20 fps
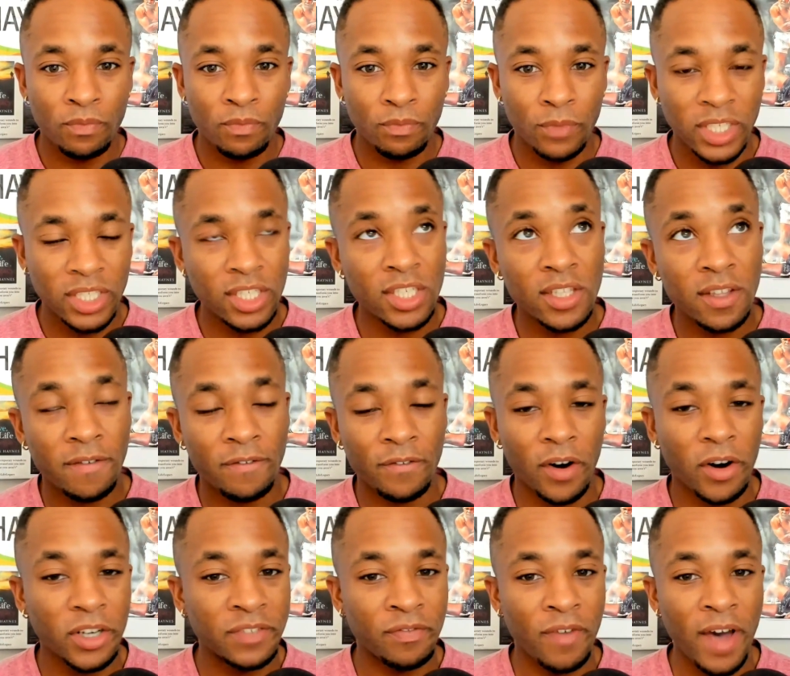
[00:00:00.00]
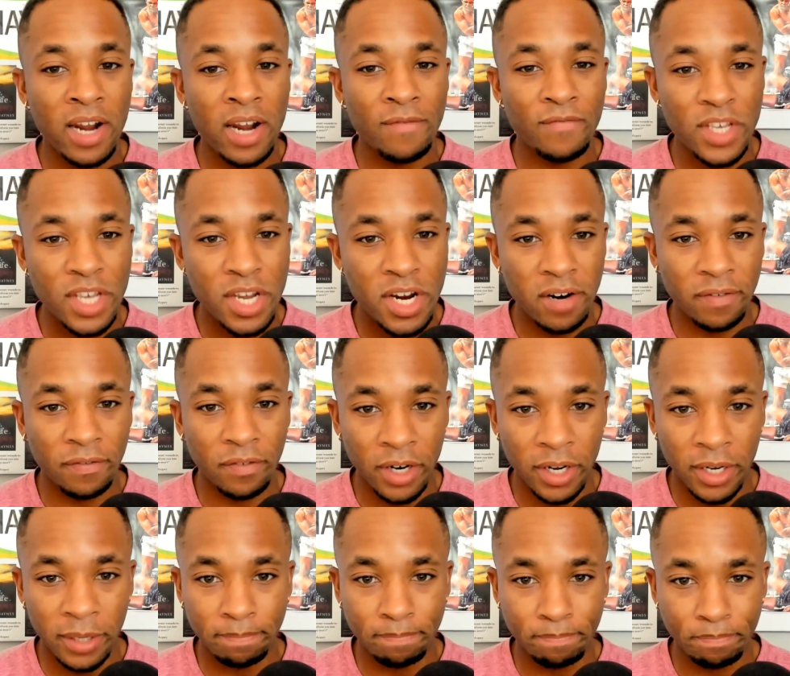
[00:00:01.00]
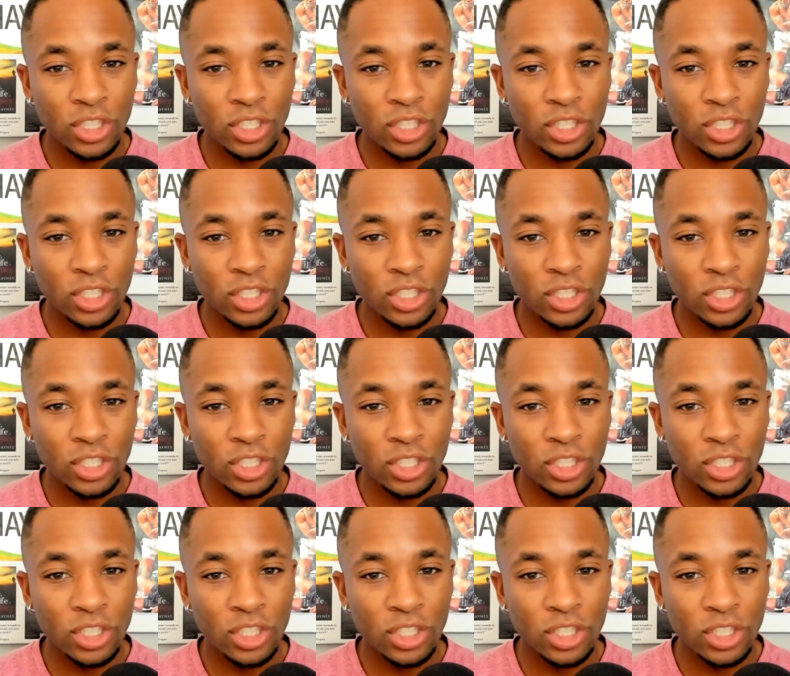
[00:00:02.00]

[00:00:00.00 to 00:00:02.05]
This is the first fight of the year for him.